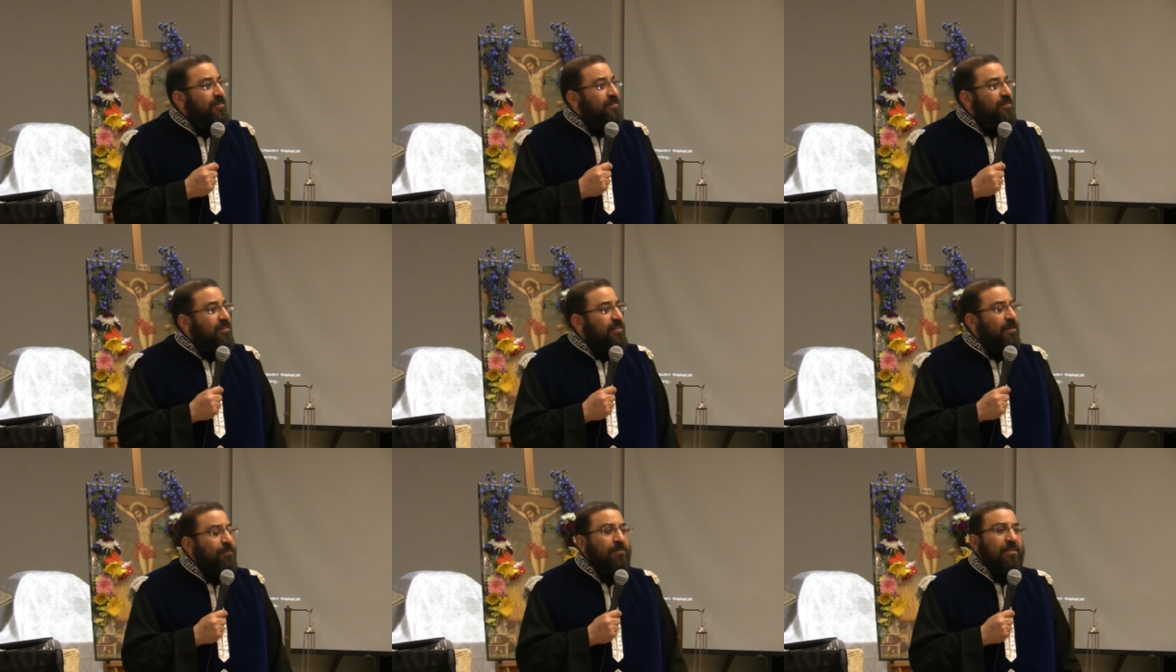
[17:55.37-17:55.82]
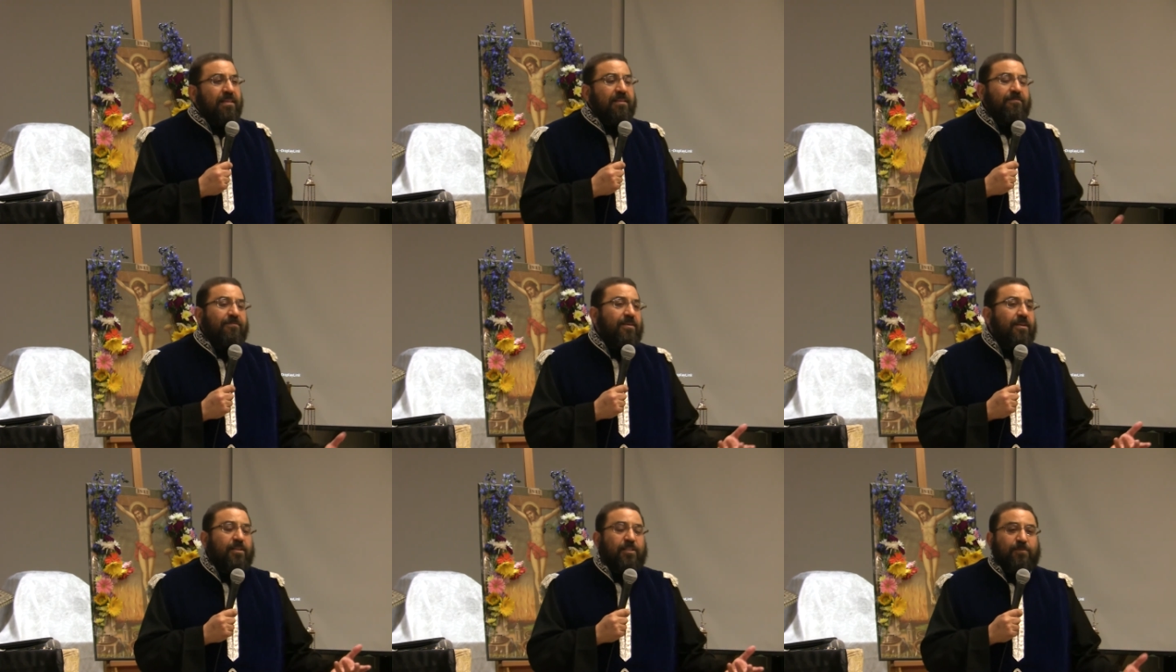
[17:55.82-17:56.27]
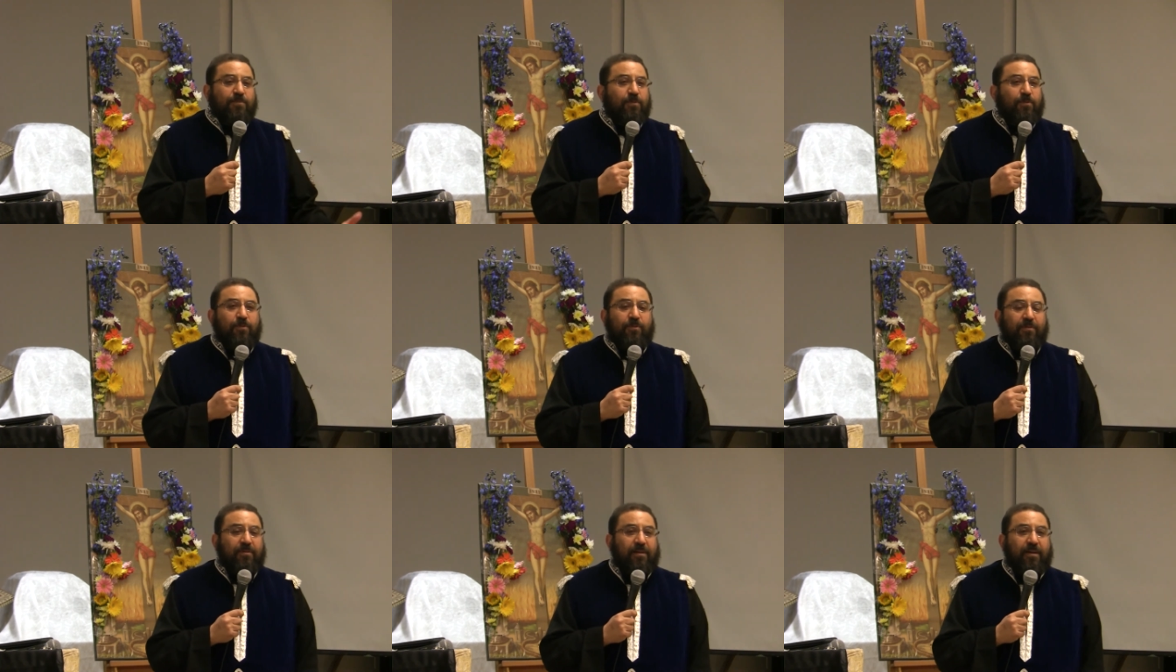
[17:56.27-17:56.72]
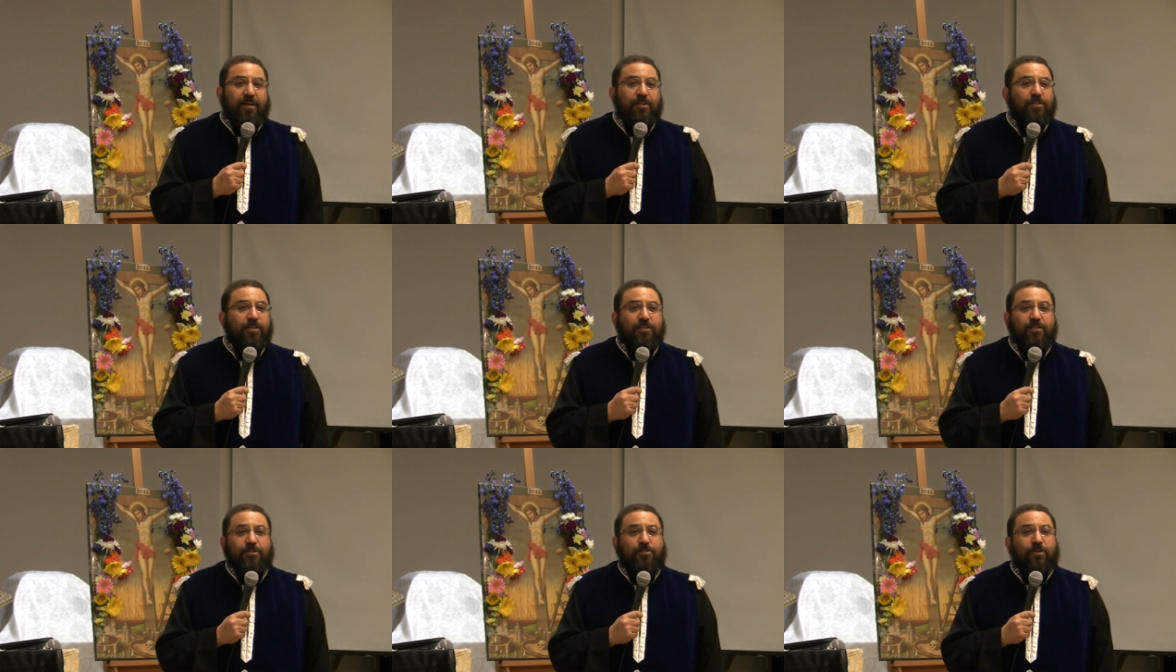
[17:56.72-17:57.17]
Something very small. I
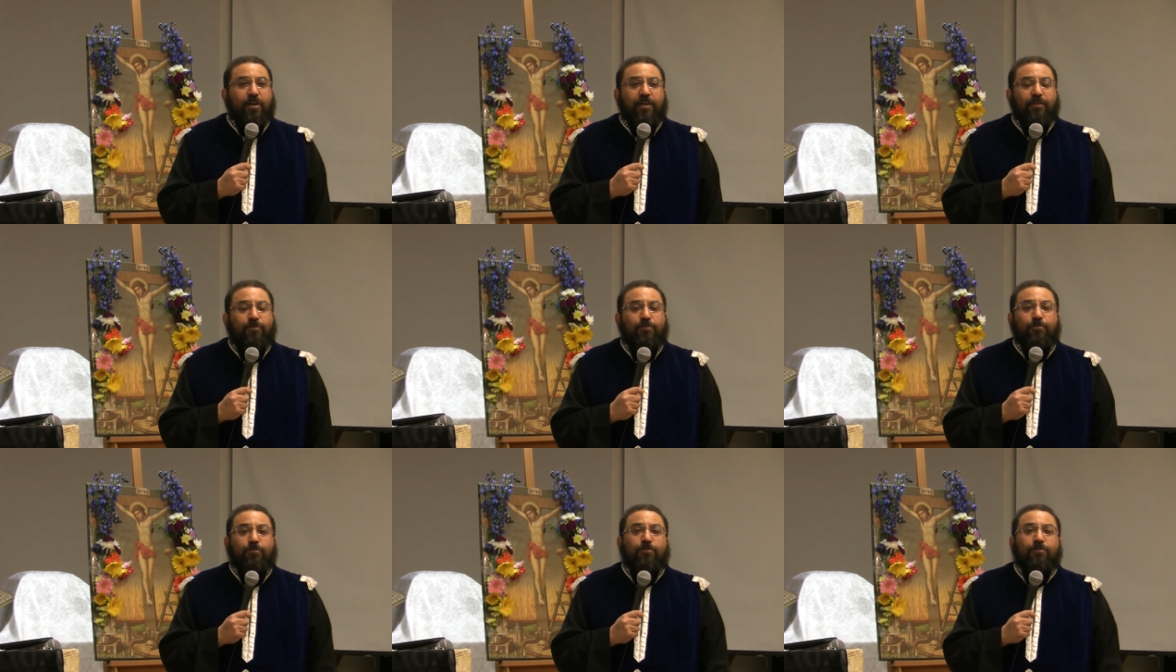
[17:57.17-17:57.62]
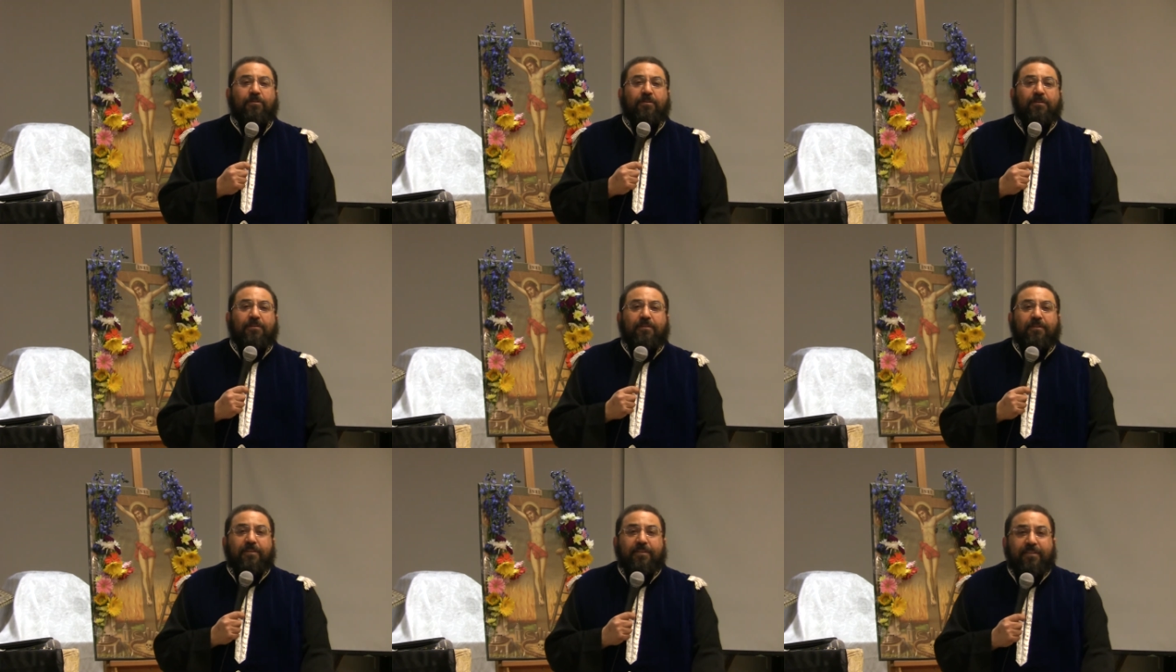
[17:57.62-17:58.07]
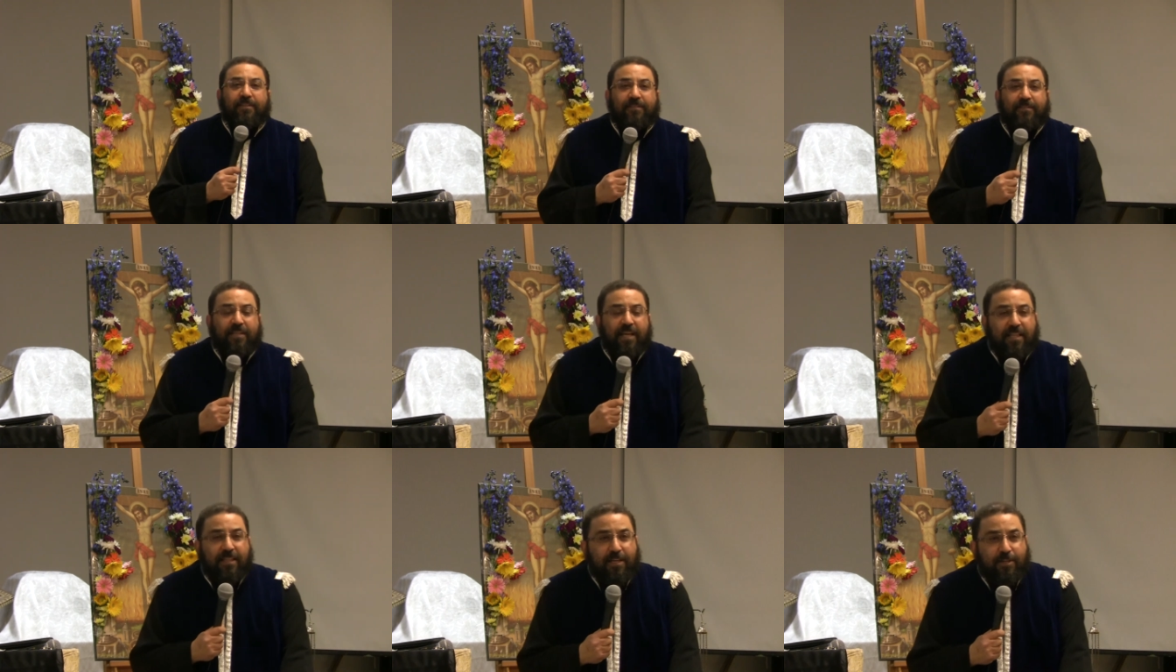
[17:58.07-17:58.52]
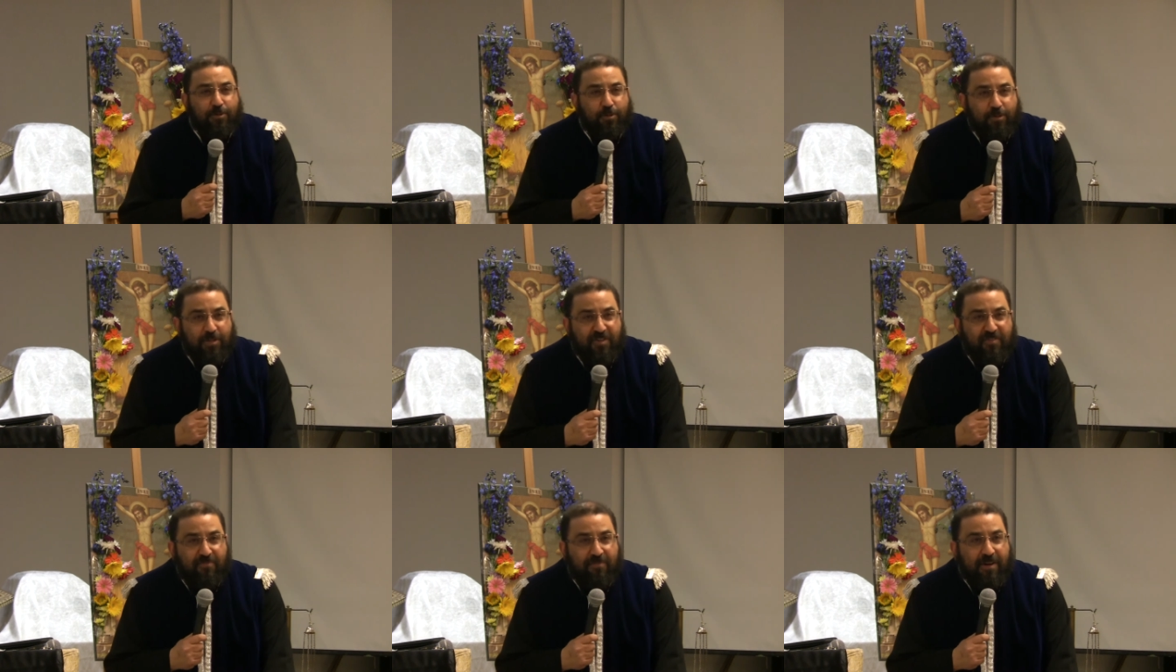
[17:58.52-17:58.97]
just tried to take the
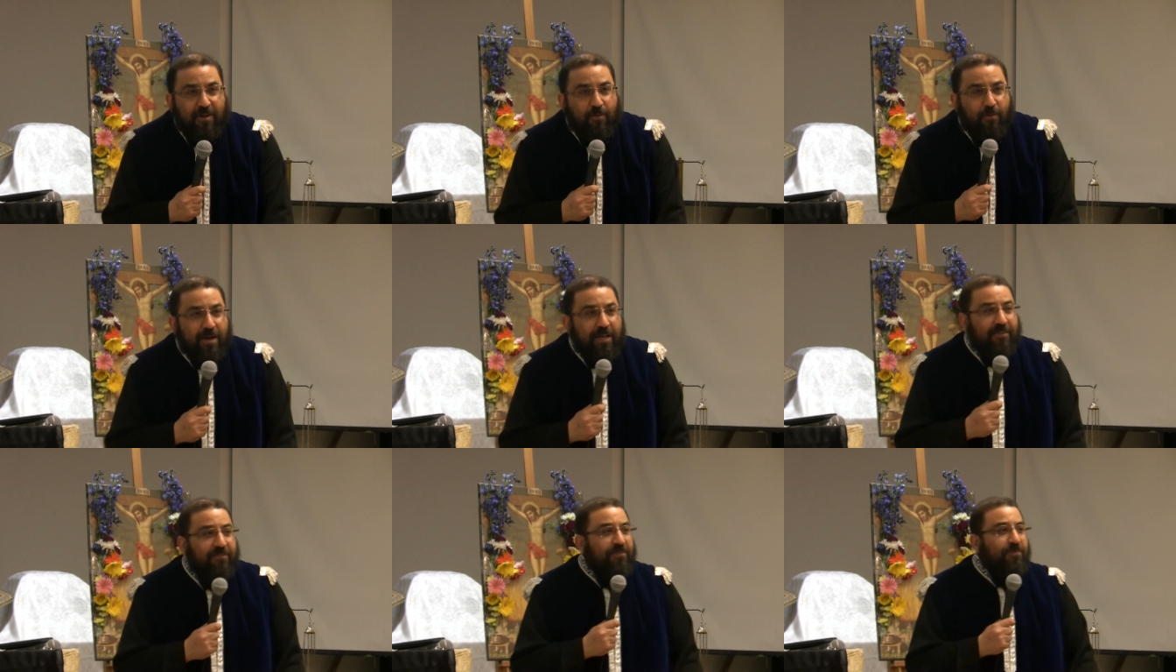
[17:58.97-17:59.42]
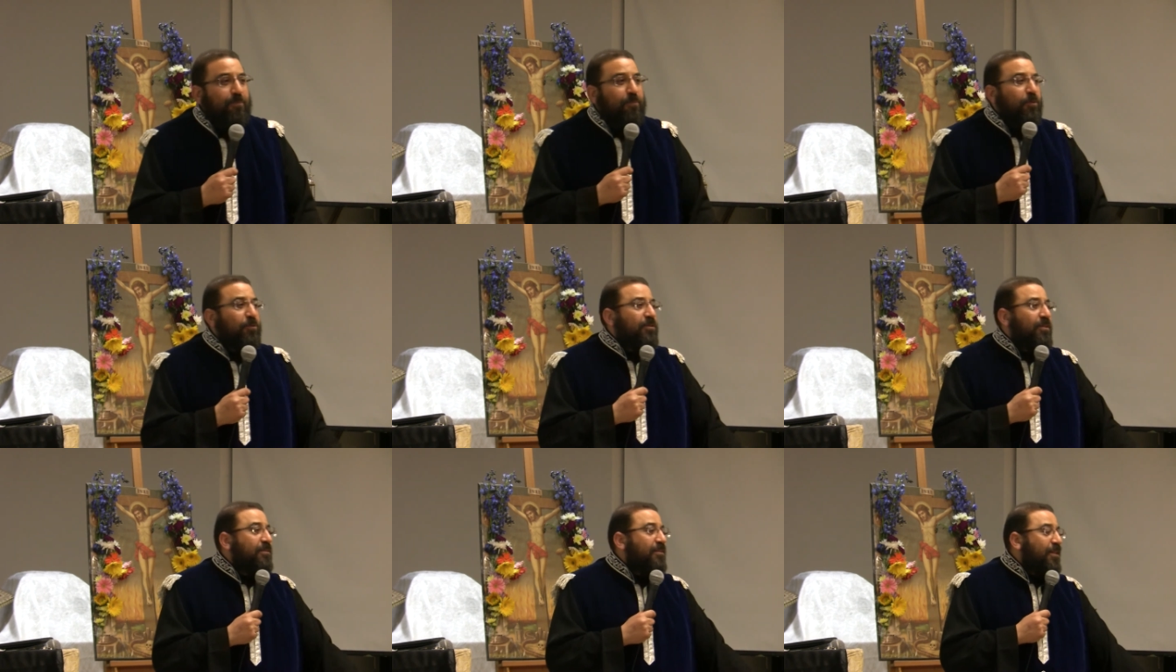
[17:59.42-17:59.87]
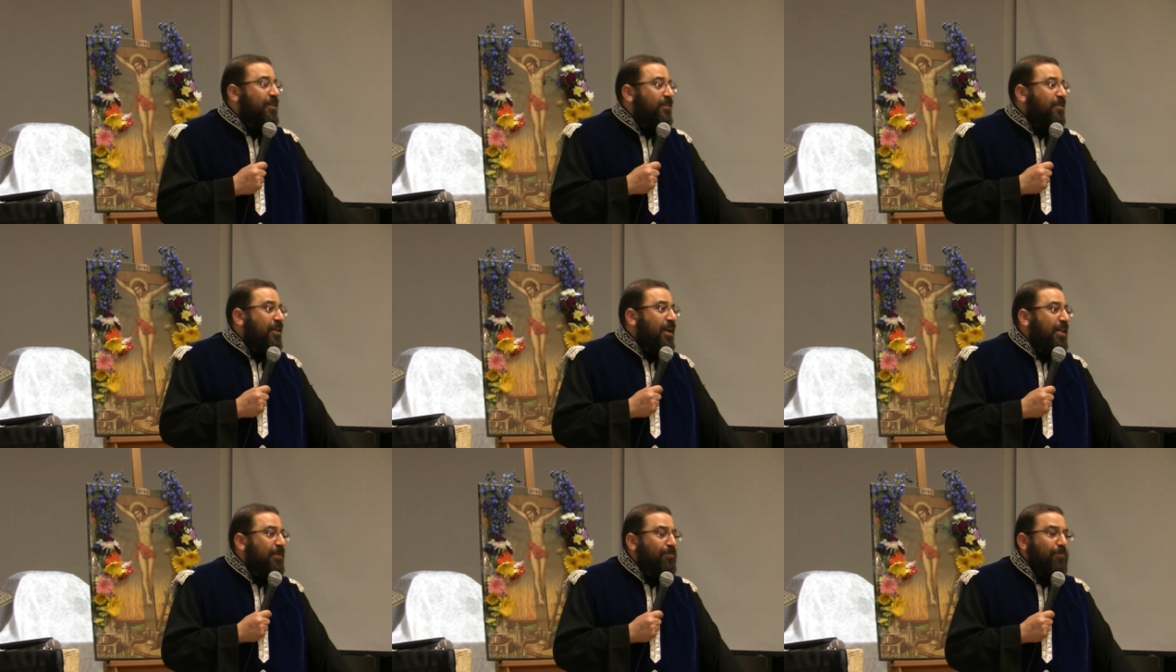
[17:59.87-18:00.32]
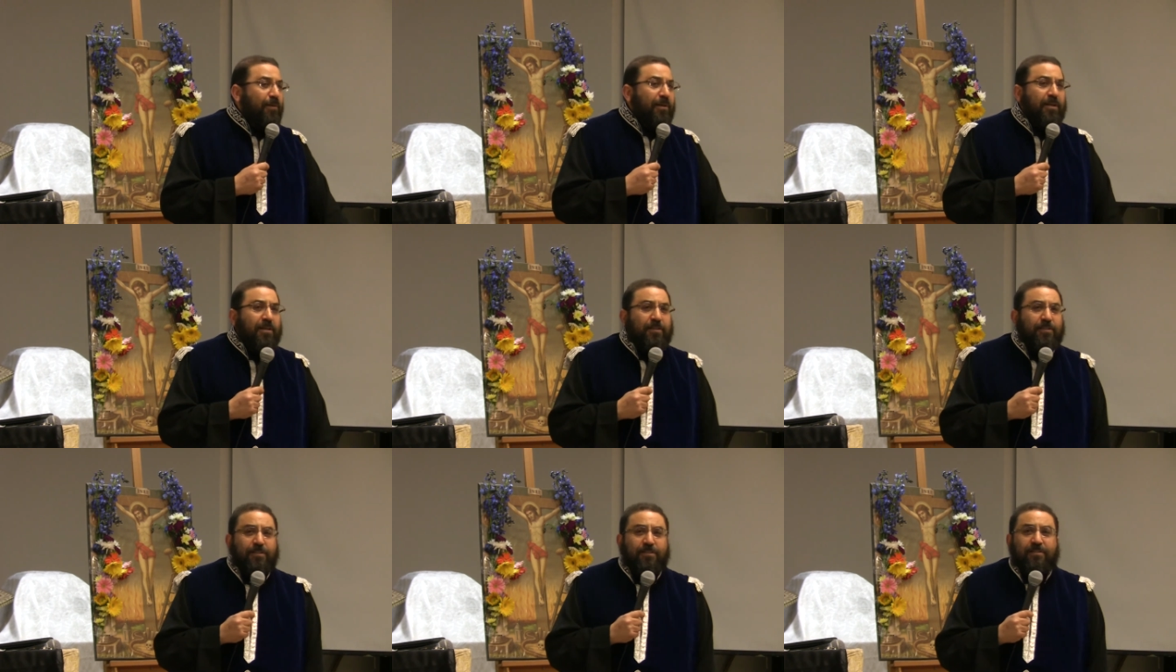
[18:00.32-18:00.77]
shoes of my wife, put it in the right
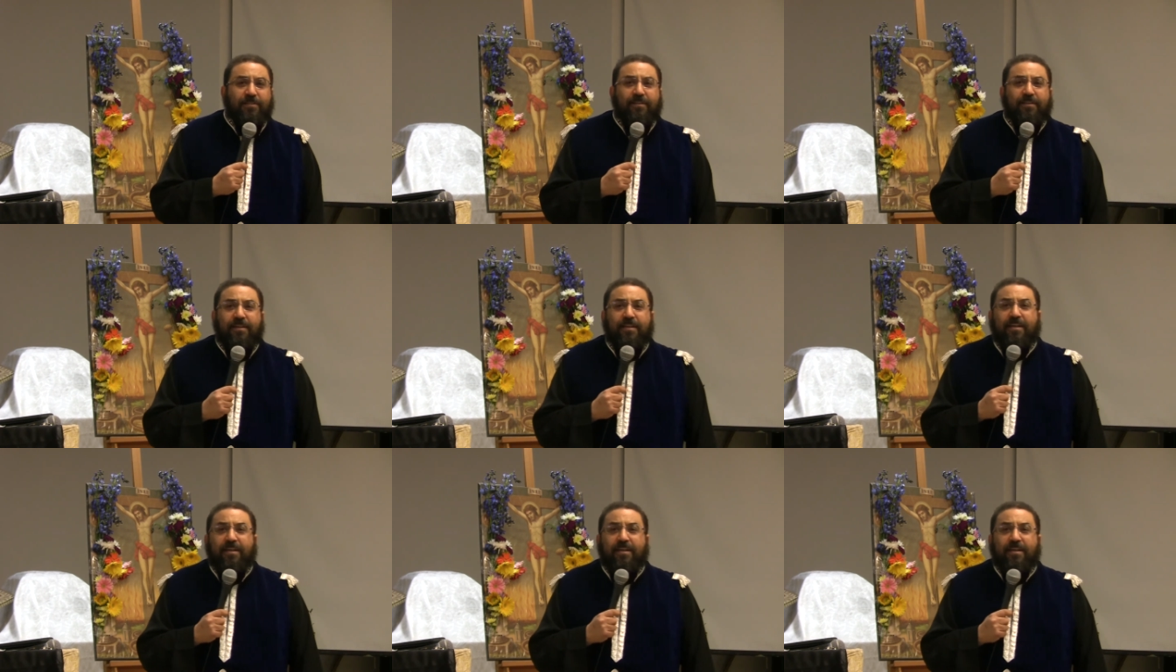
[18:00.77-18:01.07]
place,